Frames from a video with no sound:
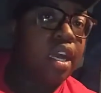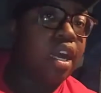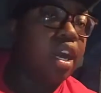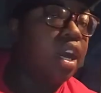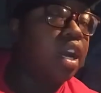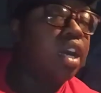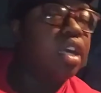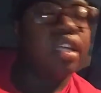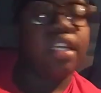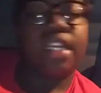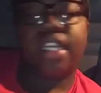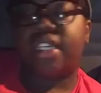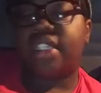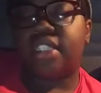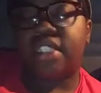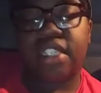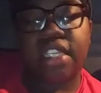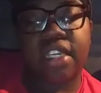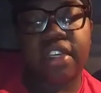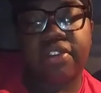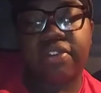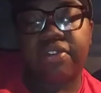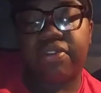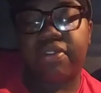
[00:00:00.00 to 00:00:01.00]
all of that
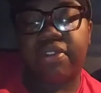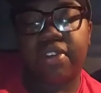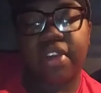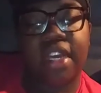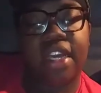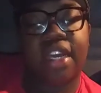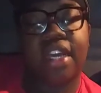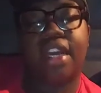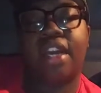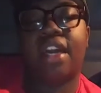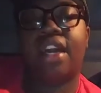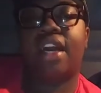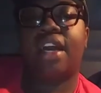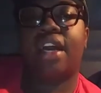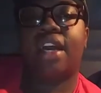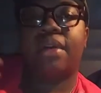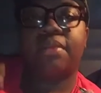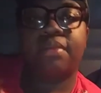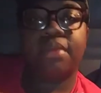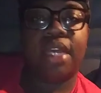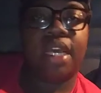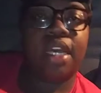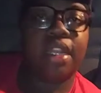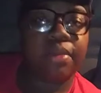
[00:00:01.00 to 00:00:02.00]
stuff.
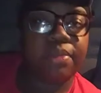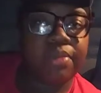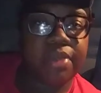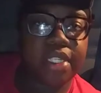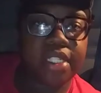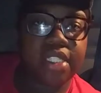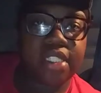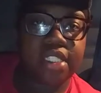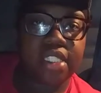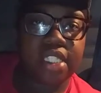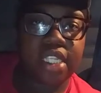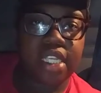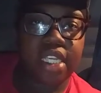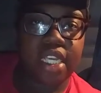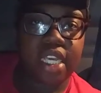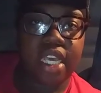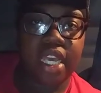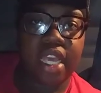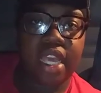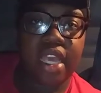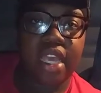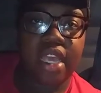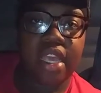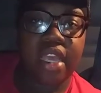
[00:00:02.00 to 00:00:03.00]
I'm not a big
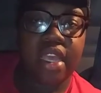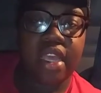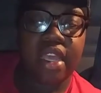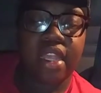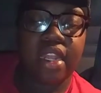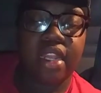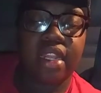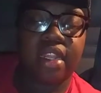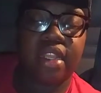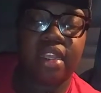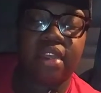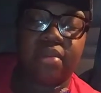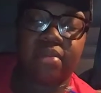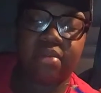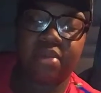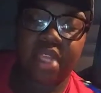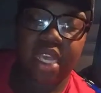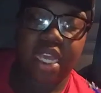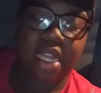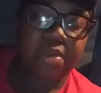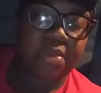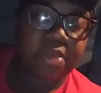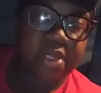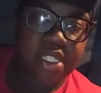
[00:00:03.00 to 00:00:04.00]
sneakerhead,
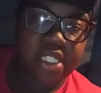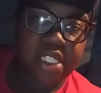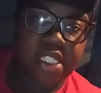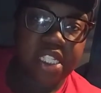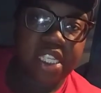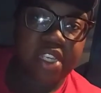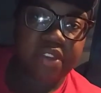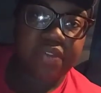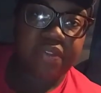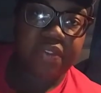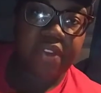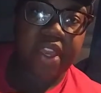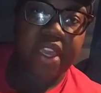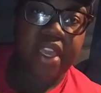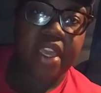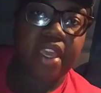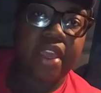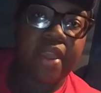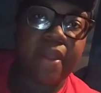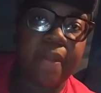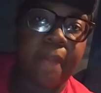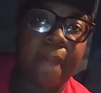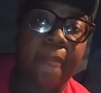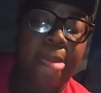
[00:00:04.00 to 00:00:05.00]
not a big sneaker
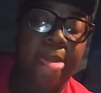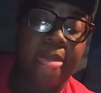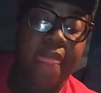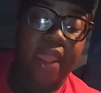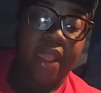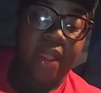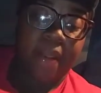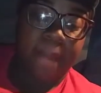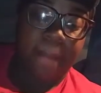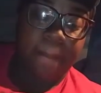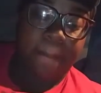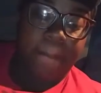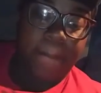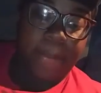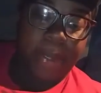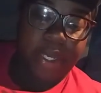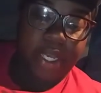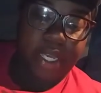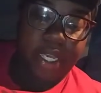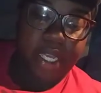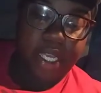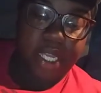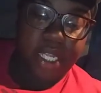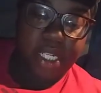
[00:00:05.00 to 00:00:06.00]
fan,
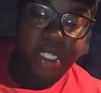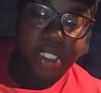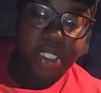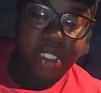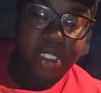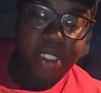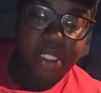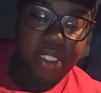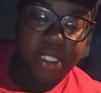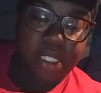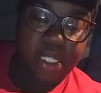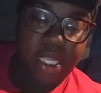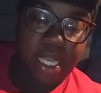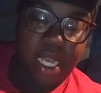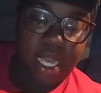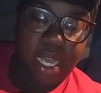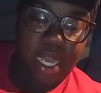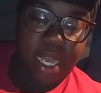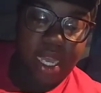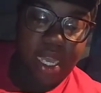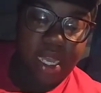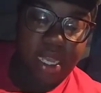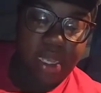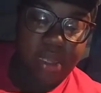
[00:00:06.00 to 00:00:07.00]
but
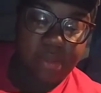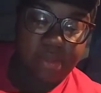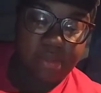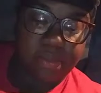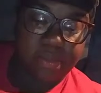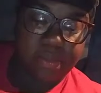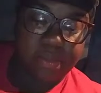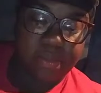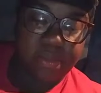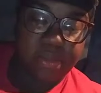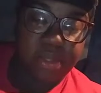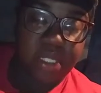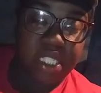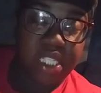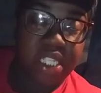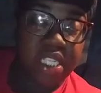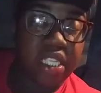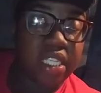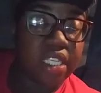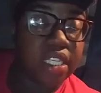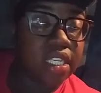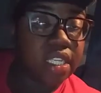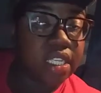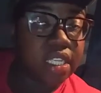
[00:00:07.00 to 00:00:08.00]

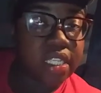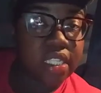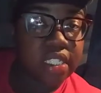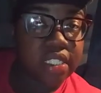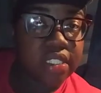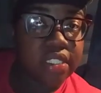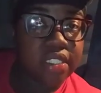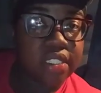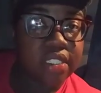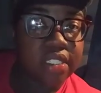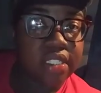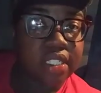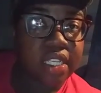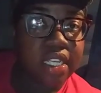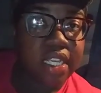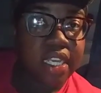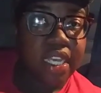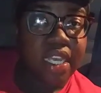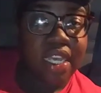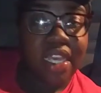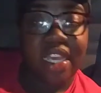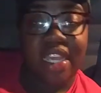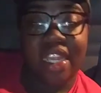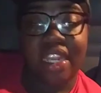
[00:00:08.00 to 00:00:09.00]
he is.
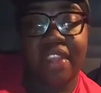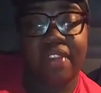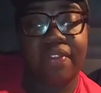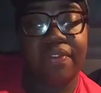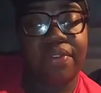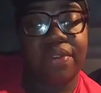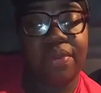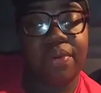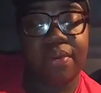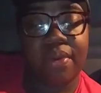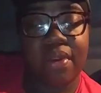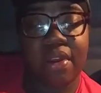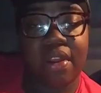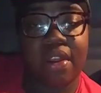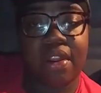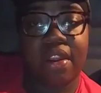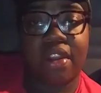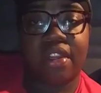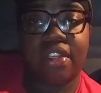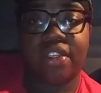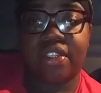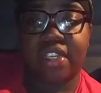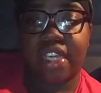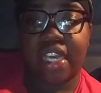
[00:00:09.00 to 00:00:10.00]
And if you
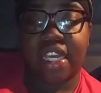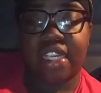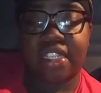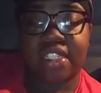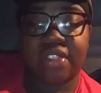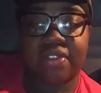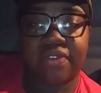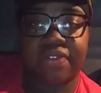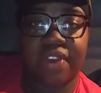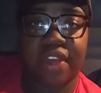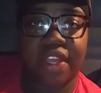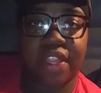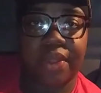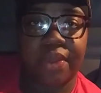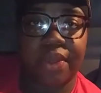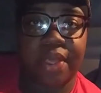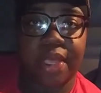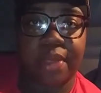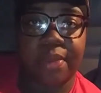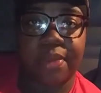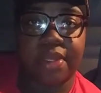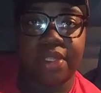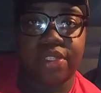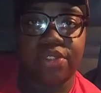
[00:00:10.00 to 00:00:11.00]
are, you guys can follow
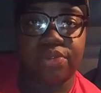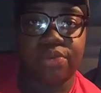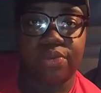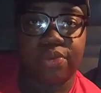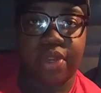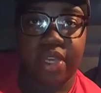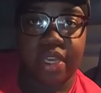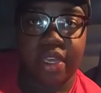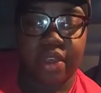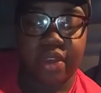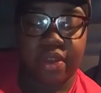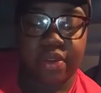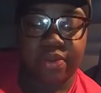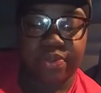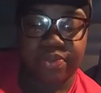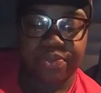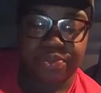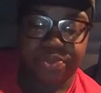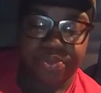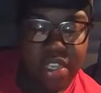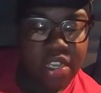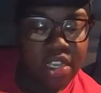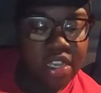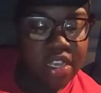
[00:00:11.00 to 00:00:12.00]
him as well.
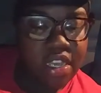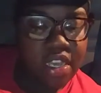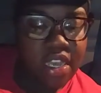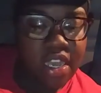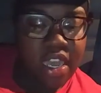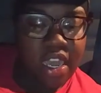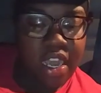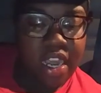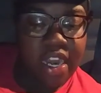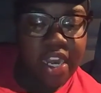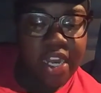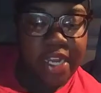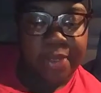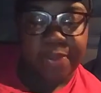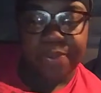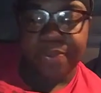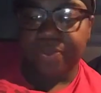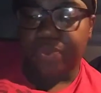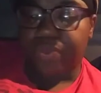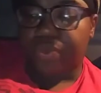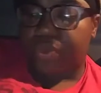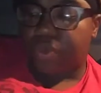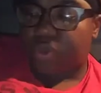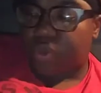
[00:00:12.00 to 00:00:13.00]
Alright,
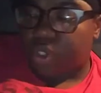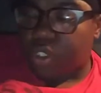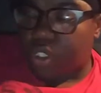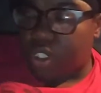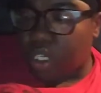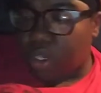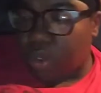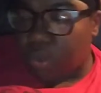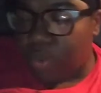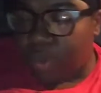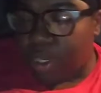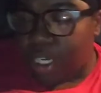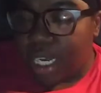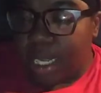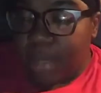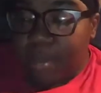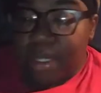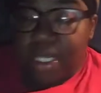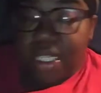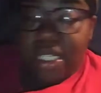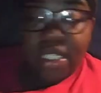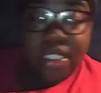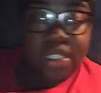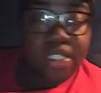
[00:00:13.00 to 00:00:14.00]
so what I'm
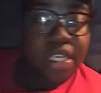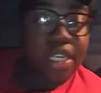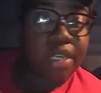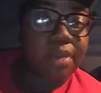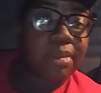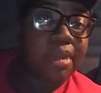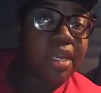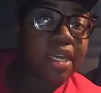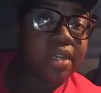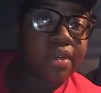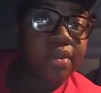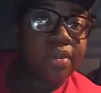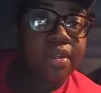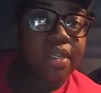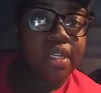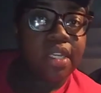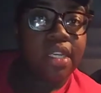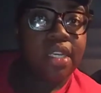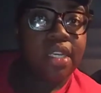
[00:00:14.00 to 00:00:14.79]
going to talk about